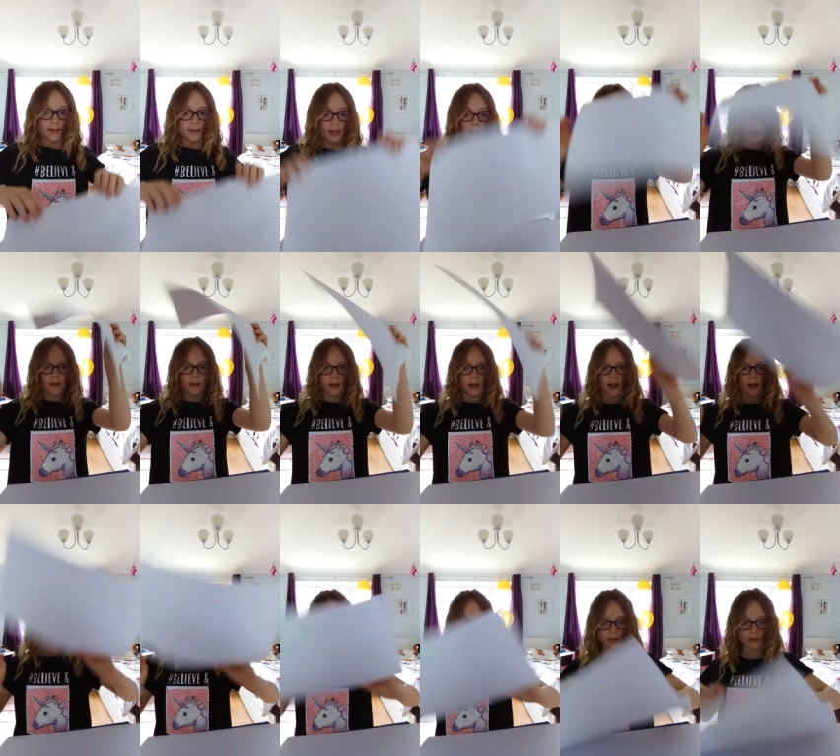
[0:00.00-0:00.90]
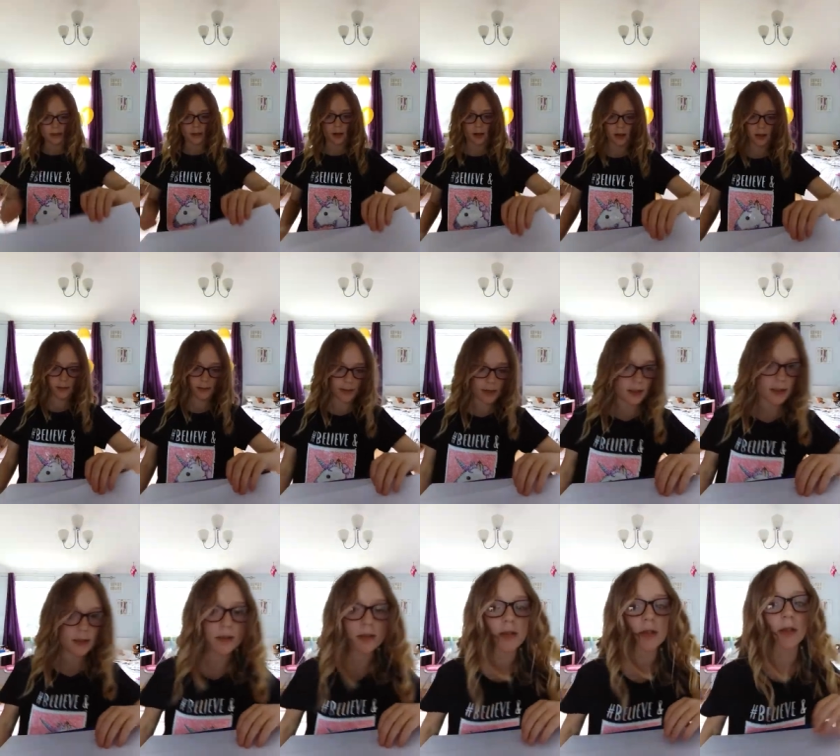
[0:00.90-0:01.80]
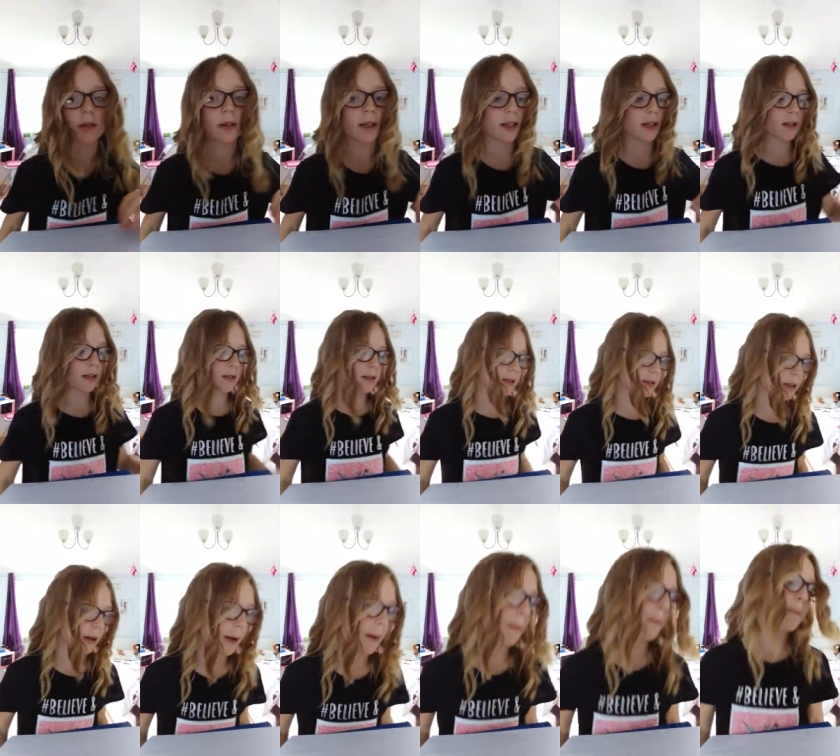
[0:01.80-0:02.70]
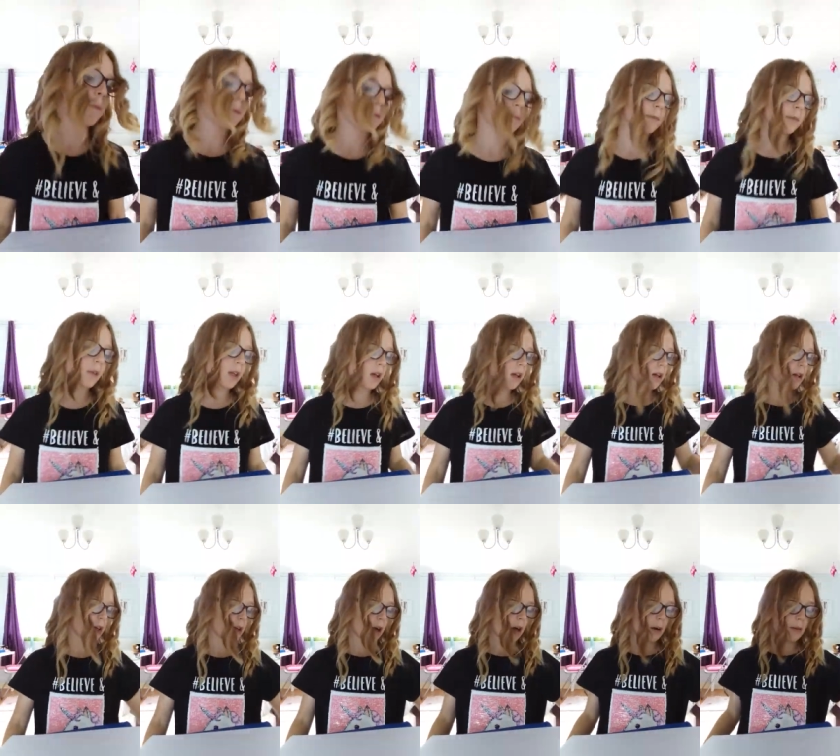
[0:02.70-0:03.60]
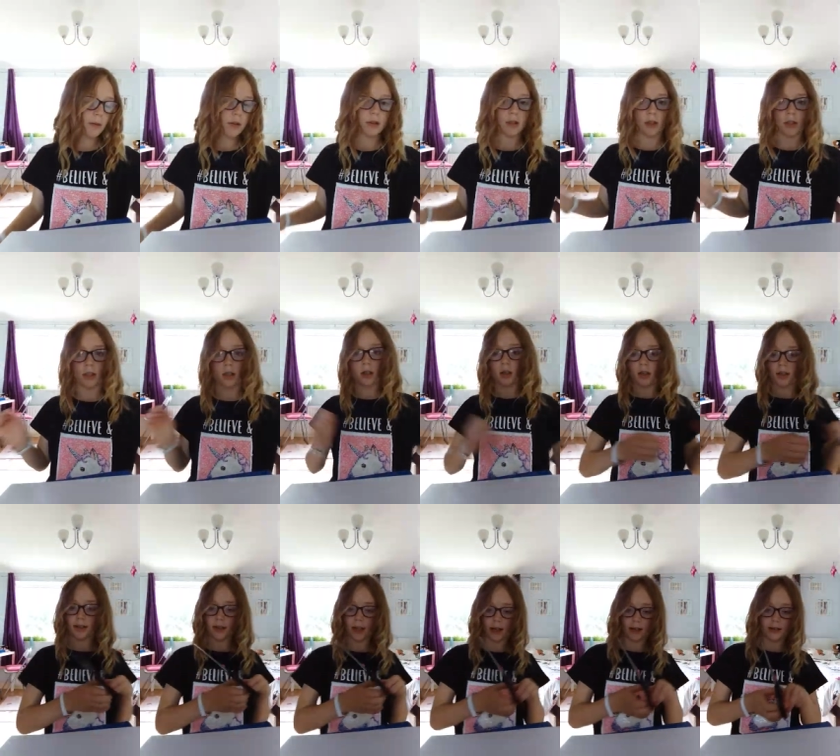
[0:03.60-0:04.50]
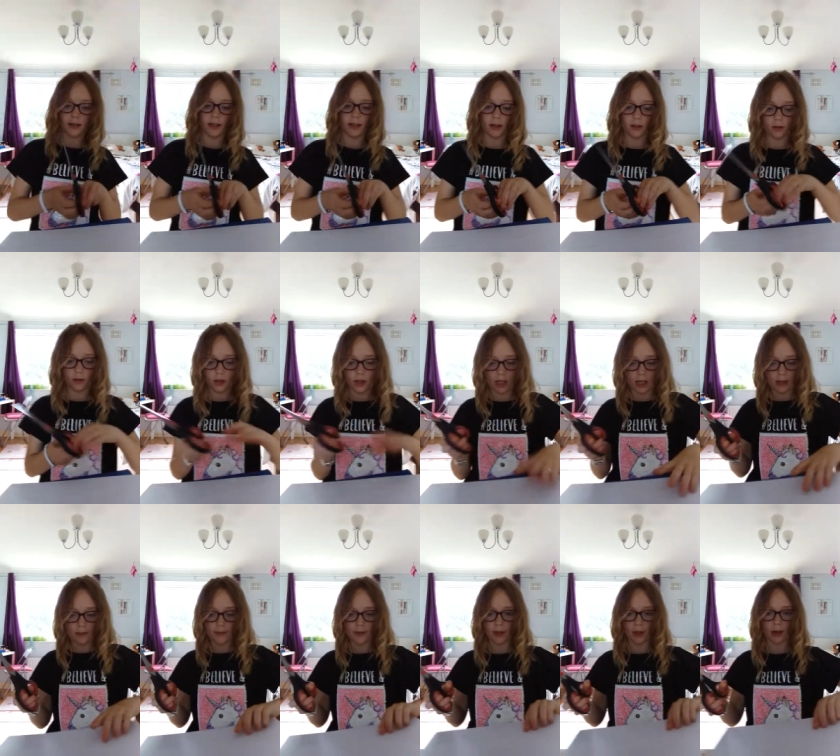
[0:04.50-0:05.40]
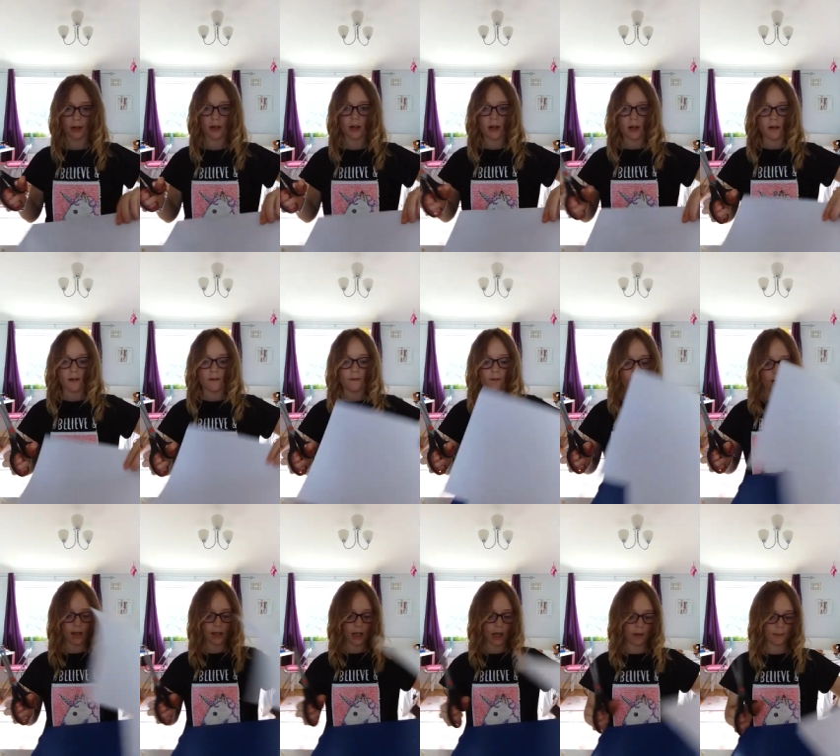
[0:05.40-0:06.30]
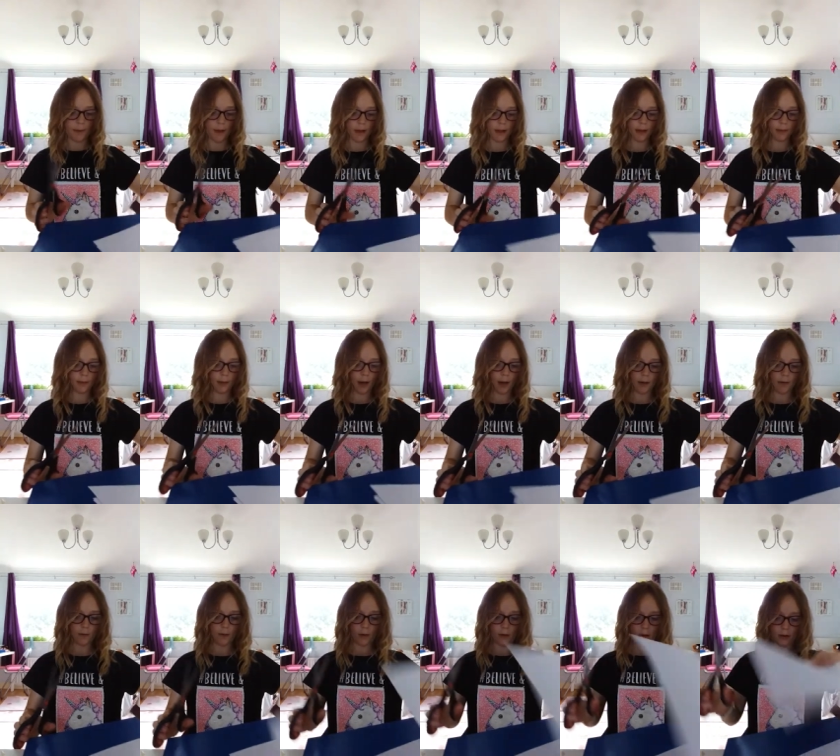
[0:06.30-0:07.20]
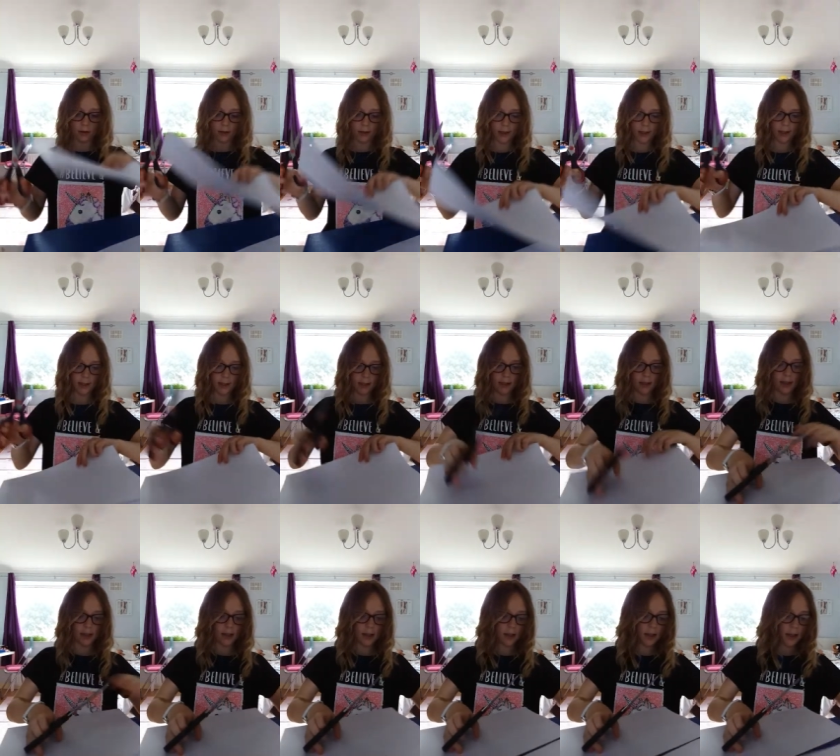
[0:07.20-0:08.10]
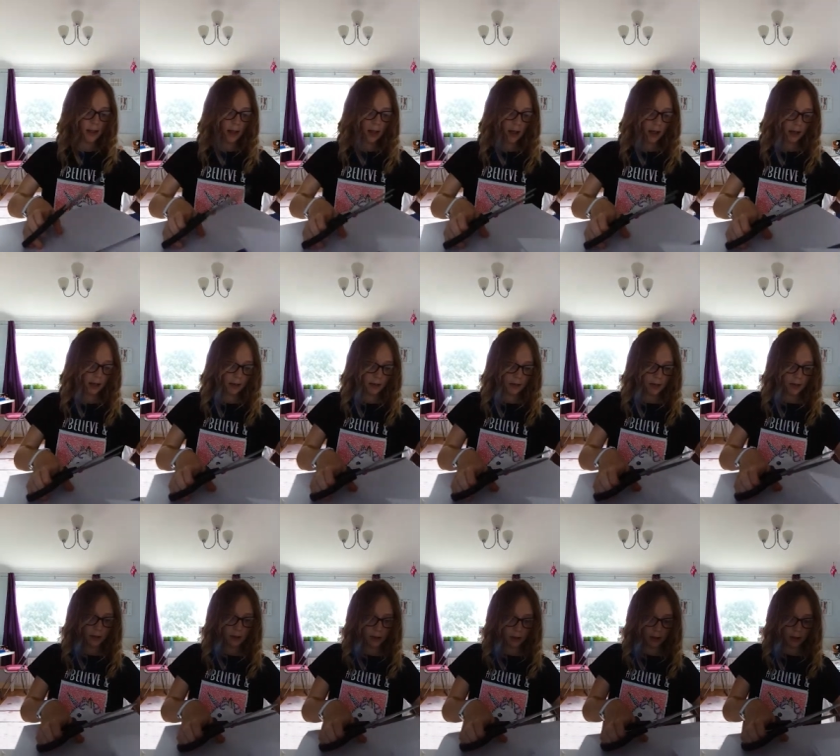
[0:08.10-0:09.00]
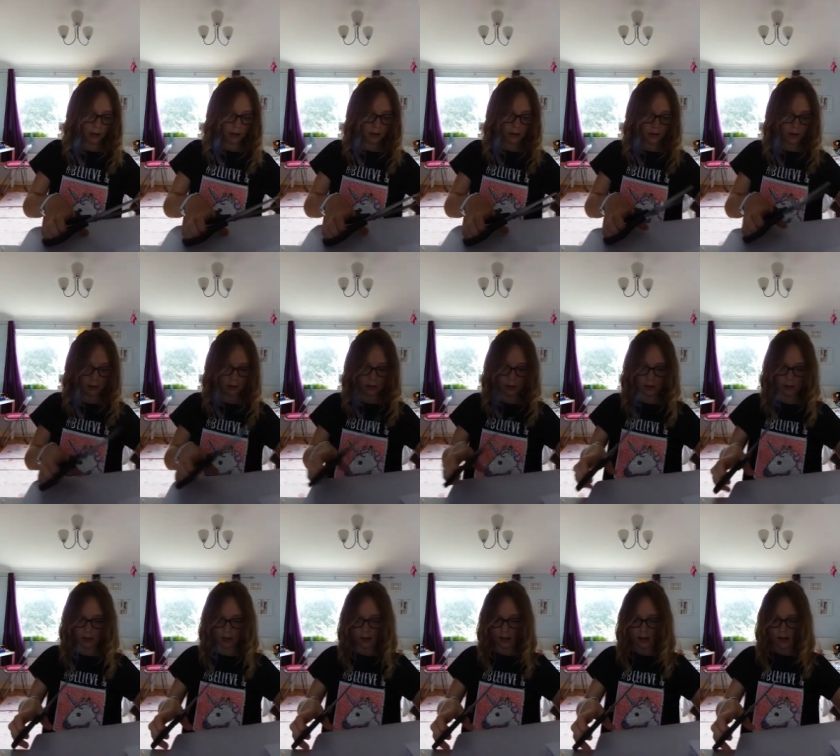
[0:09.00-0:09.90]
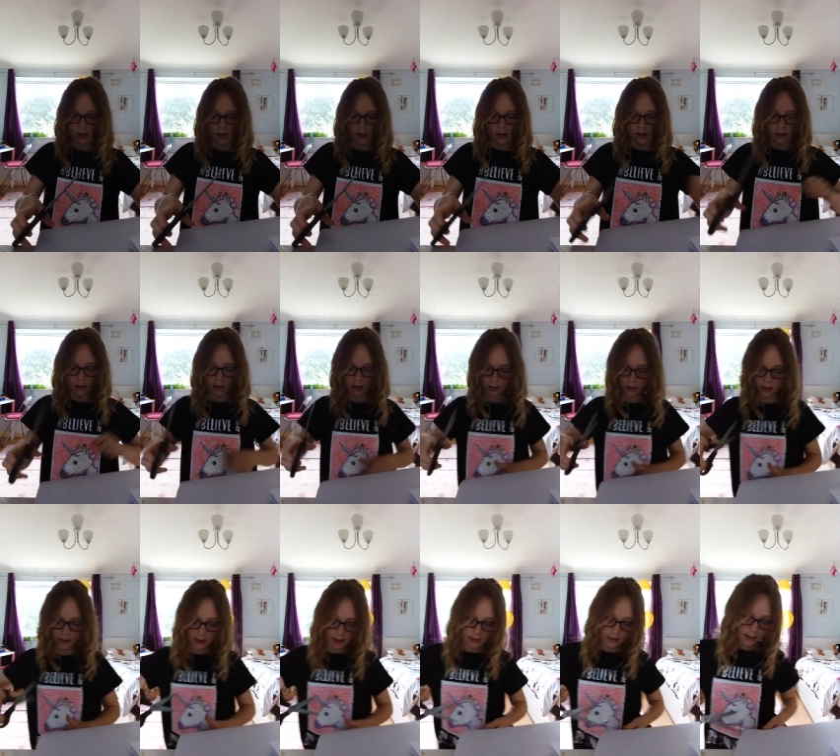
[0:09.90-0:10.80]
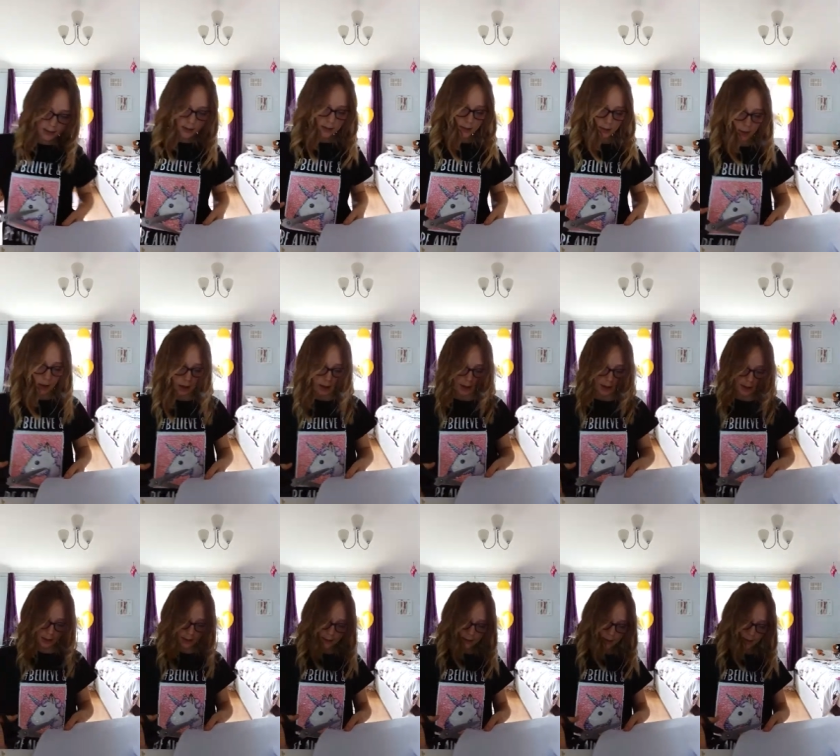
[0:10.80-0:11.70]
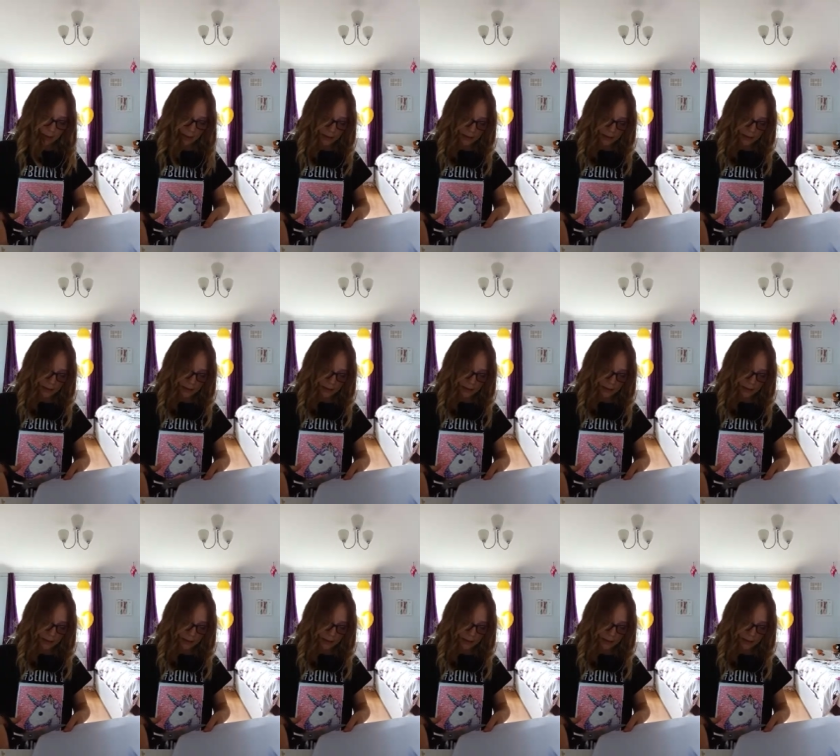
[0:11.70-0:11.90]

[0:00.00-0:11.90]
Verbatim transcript: So now I'm just going to be just doing some, I'm just going to cut out a little shape. So finding how big my folder is, and I'm just going to cut it to size.